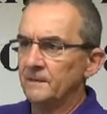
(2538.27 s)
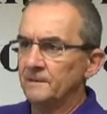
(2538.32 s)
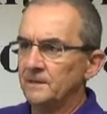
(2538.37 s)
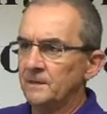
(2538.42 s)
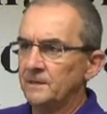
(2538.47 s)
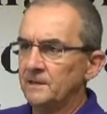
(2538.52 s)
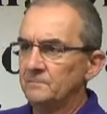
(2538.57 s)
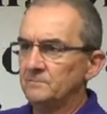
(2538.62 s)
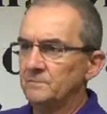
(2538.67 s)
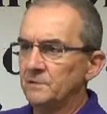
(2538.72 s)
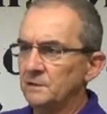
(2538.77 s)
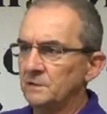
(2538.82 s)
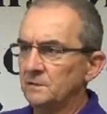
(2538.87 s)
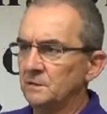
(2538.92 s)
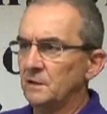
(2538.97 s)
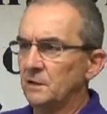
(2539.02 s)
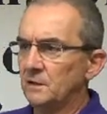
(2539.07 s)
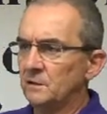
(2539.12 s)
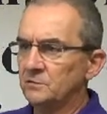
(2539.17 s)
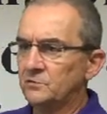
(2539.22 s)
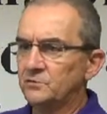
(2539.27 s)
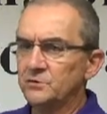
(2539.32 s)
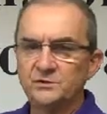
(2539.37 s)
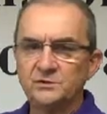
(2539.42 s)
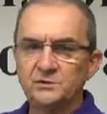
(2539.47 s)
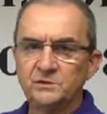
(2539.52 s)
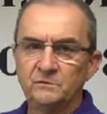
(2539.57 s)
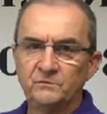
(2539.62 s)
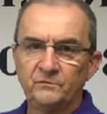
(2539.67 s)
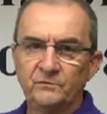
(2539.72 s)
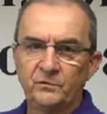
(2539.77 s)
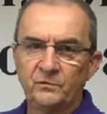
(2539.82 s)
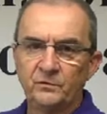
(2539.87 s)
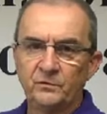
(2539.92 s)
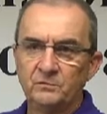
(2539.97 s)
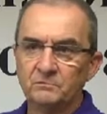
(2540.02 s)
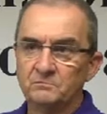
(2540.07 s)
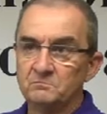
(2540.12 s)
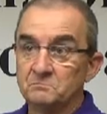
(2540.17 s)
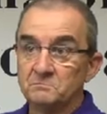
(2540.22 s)
that had been a Christian
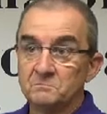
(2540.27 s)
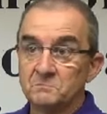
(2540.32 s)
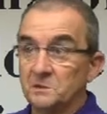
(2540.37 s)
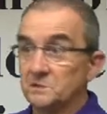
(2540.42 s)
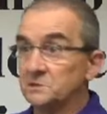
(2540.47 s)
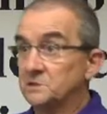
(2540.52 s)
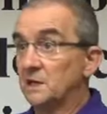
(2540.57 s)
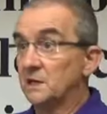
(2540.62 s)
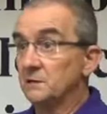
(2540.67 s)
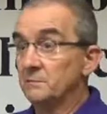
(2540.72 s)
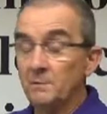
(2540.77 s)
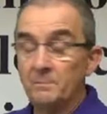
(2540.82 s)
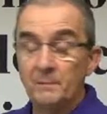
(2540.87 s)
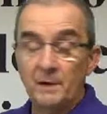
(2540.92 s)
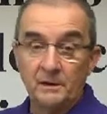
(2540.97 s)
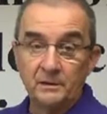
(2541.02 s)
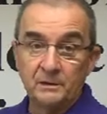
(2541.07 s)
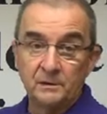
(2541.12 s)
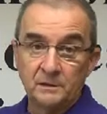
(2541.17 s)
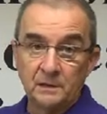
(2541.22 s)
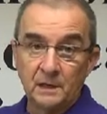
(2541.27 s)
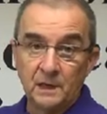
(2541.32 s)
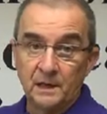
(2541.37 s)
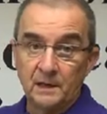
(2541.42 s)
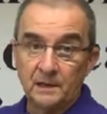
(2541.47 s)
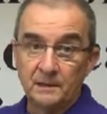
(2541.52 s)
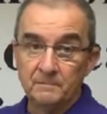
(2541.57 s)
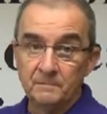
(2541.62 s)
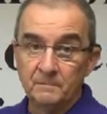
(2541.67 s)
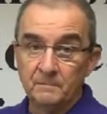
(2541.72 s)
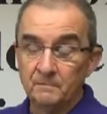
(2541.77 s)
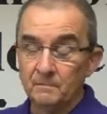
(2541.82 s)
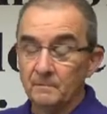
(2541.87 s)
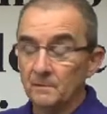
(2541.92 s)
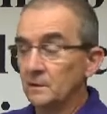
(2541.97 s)
for the same amount of time